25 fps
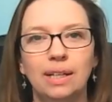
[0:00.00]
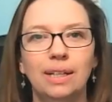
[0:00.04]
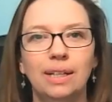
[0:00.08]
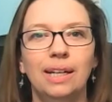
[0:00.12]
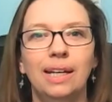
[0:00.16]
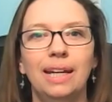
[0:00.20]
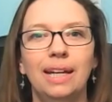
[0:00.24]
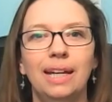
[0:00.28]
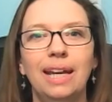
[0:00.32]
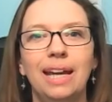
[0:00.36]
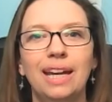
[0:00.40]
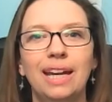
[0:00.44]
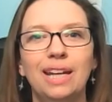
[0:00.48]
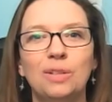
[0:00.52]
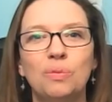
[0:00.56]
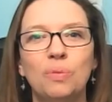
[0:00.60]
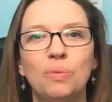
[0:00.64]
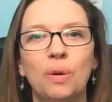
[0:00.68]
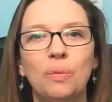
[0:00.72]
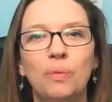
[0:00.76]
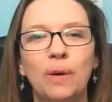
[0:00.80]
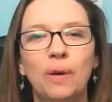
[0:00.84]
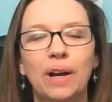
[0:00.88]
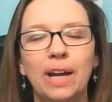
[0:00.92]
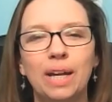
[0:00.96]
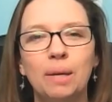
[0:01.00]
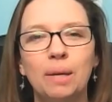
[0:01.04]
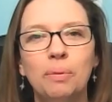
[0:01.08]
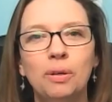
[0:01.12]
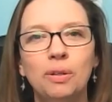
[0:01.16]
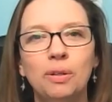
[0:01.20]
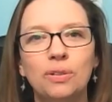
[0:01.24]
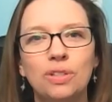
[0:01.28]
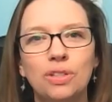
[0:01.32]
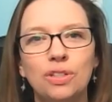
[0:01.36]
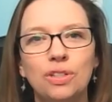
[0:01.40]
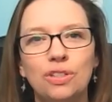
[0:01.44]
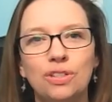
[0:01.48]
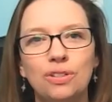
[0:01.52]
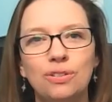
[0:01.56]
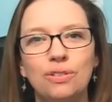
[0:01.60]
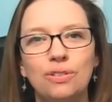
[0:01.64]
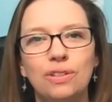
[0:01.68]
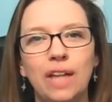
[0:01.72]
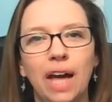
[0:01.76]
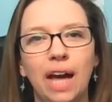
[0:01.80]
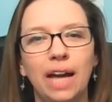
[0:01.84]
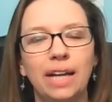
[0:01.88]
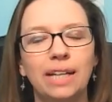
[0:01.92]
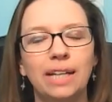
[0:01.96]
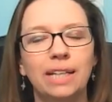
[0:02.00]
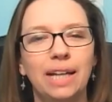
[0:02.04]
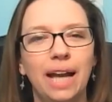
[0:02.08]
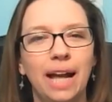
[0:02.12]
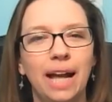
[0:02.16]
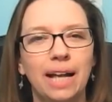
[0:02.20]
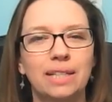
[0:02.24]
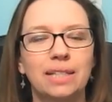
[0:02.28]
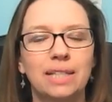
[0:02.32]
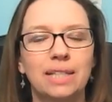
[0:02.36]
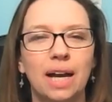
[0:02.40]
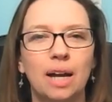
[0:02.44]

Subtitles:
And when we're able to do that, yes,